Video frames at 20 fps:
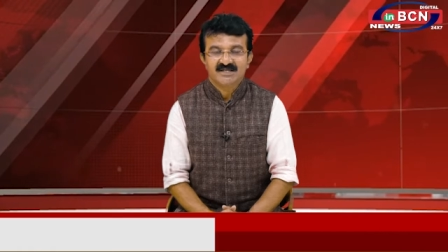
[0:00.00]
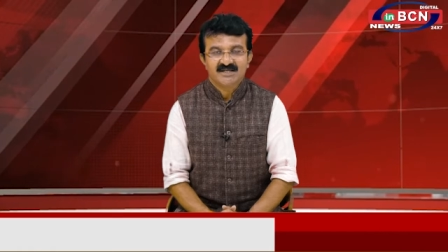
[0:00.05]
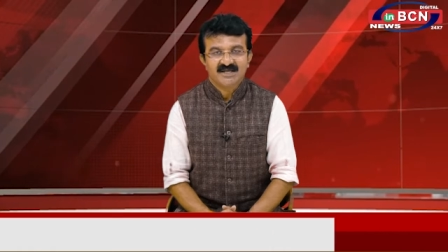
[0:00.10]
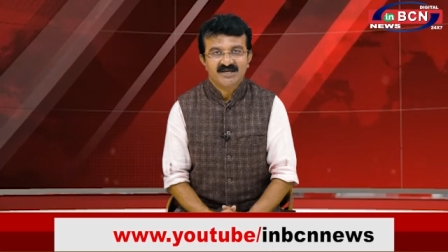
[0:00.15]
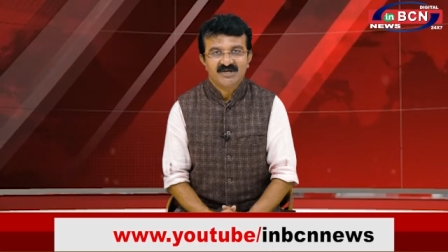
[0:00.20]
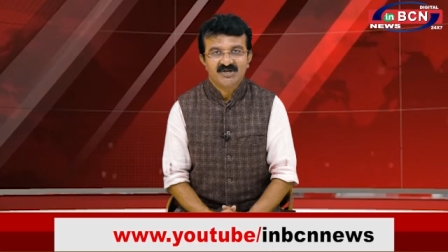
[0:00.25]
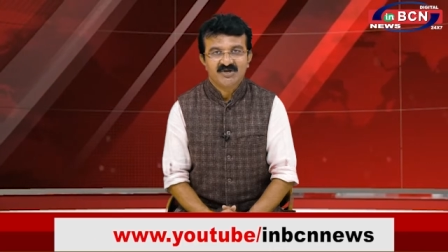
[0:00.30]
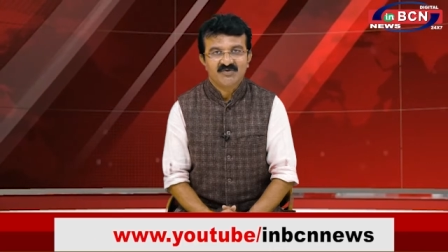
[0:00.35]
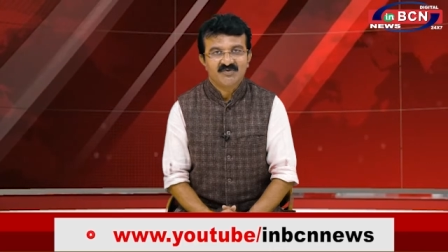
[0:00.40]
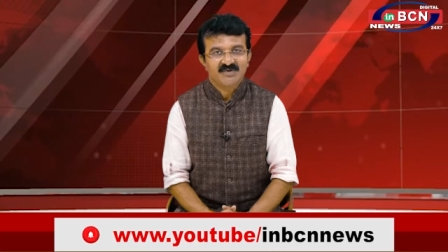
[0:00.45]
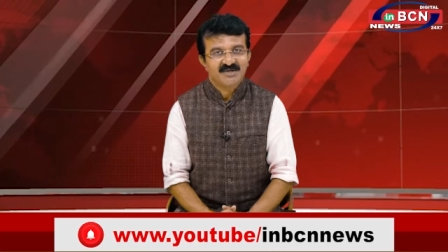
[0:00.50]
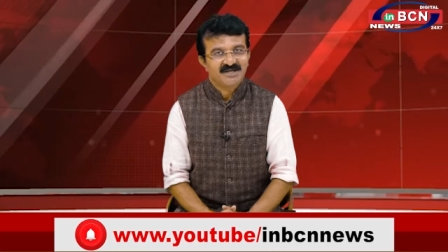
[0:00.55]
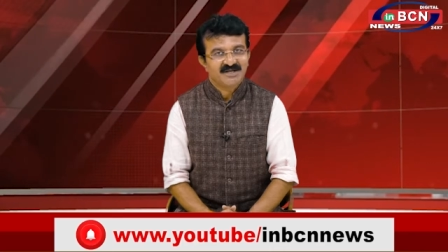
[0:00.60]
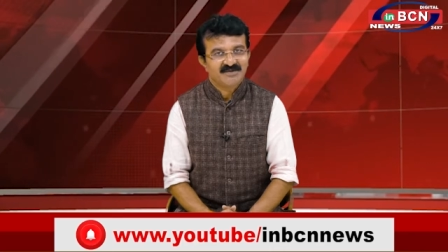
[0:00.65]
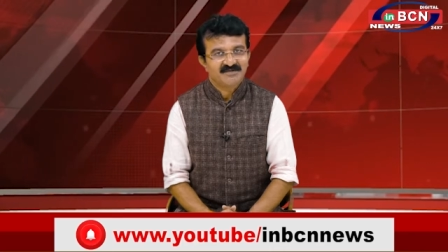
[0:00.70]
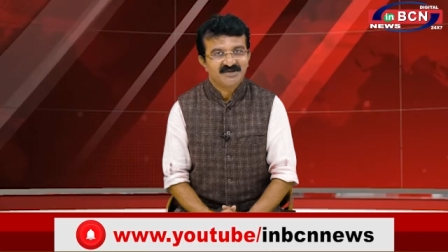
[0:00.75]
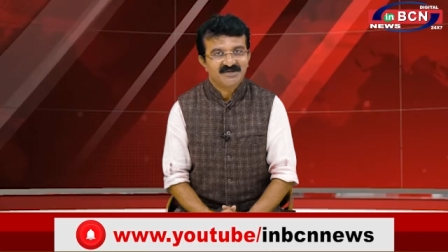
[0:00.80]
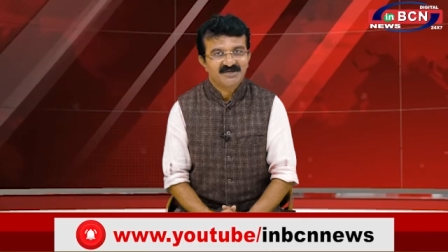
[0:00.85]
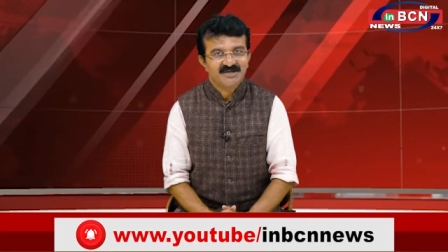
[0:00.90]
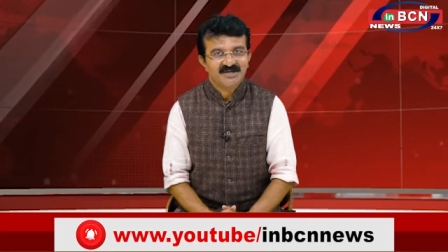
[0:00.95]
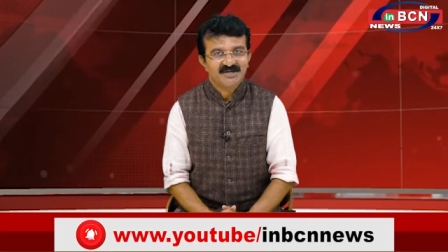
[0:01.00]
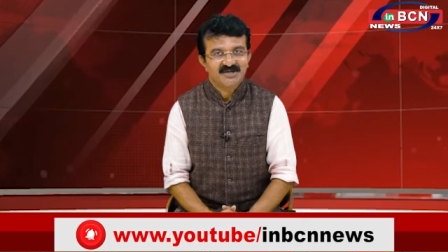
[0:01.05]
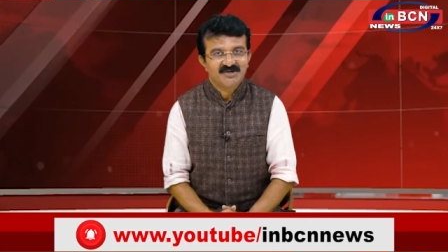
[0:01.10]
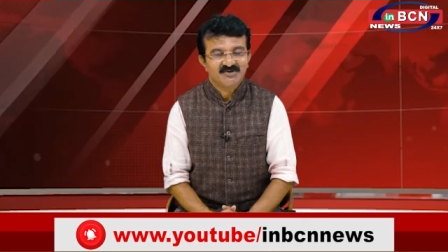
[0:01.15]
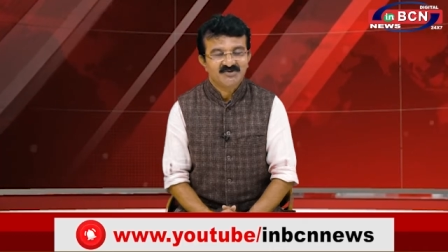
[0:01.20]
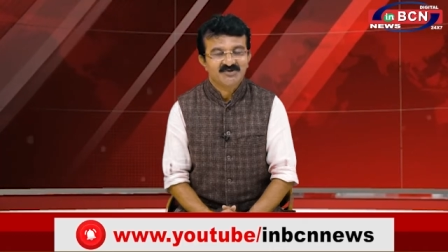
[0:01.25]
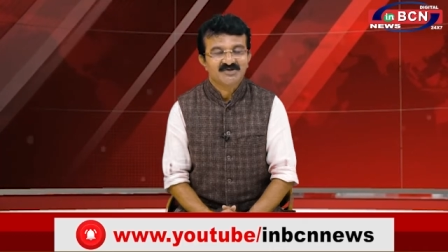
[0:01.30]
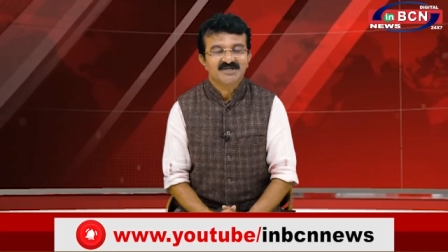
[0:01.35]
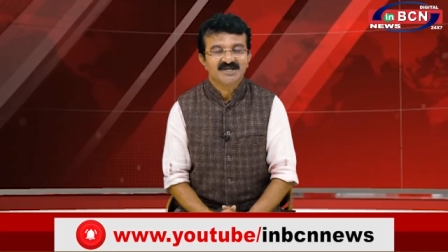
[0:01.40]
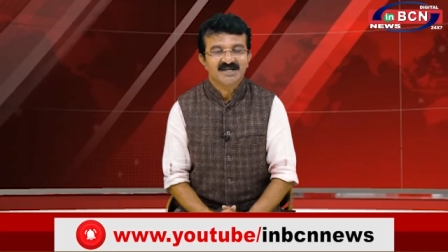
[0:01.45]
stay tuned with NBC
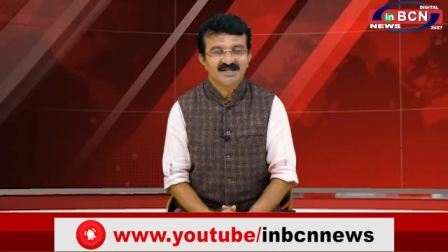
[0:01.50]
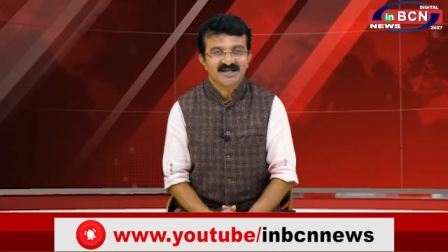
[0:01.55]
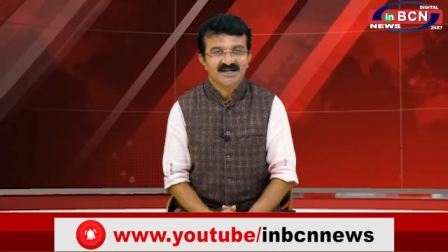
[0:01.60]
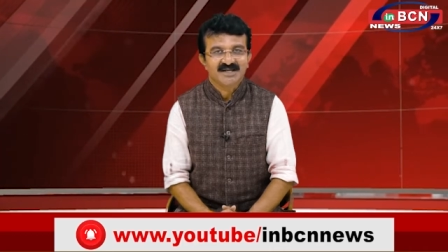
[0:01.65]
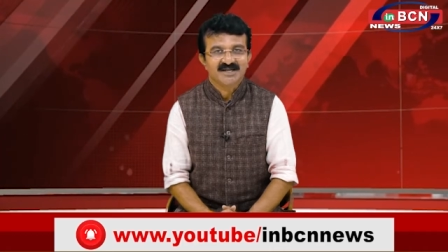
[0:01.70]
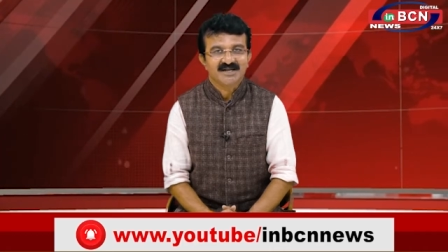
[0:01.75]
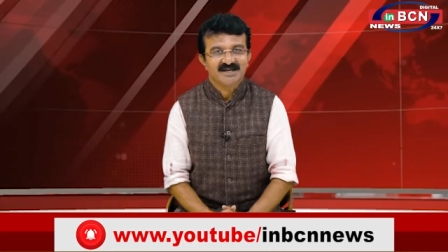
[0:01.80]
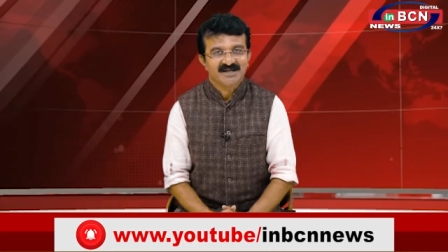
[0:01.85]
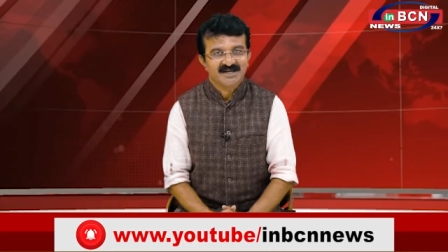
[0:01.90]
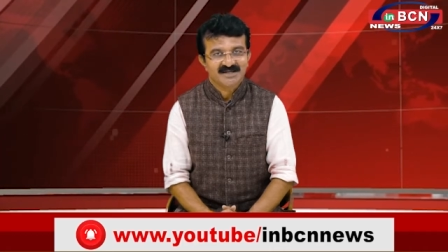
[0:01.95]
News. Till then,